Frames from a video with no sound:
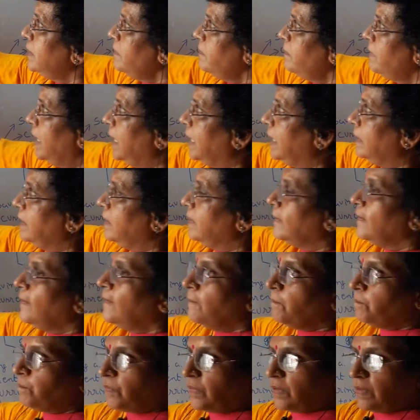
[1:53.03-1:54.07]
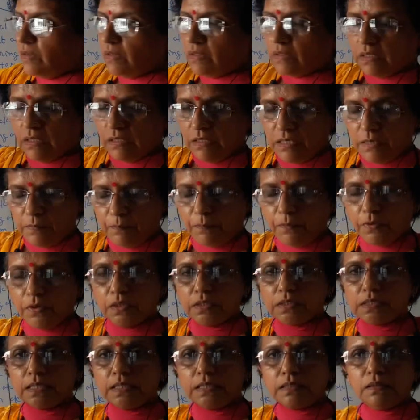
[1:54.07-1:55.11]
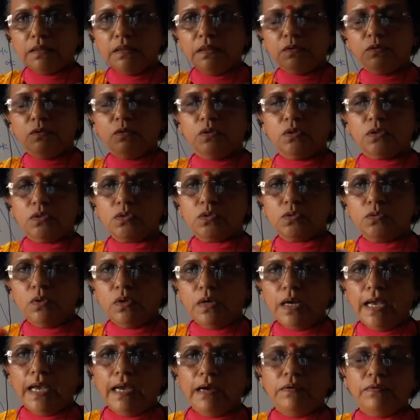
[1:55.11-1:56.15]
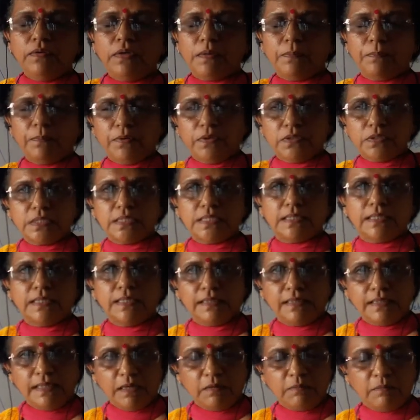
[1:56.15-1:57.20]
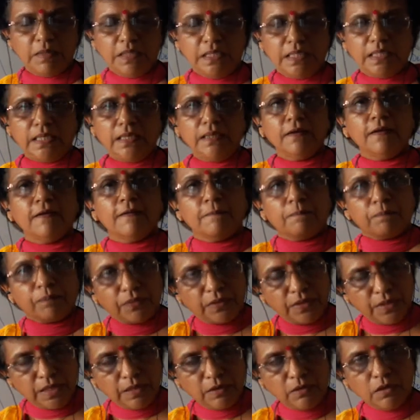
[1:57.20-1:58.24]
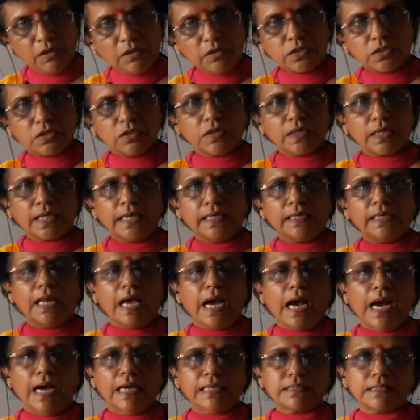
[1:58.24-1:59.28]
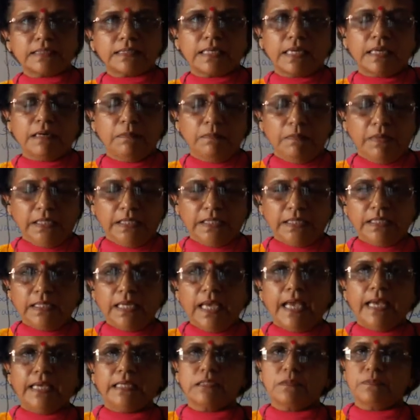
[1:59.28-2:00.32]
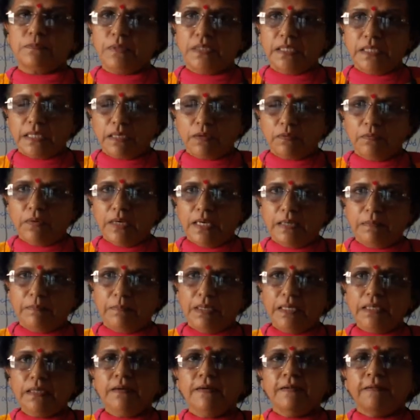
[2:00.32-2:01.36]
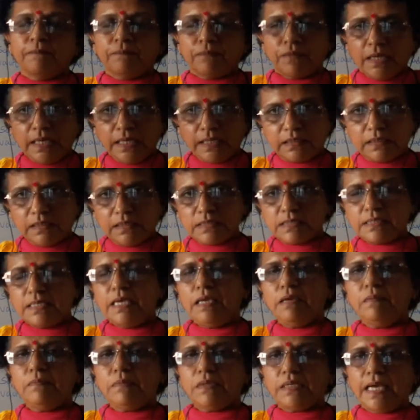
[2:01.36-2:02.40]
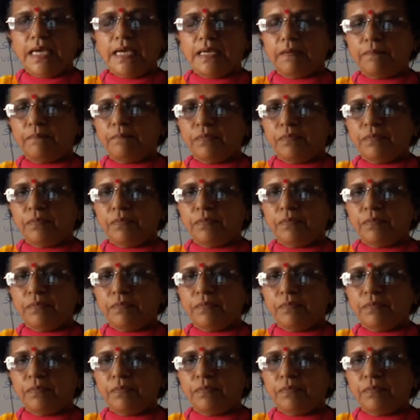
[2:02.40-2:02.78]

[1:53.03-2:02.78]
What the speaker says: demand. The depositor, those who have deposited their money, they also can ask their money as per requirement. At the same time,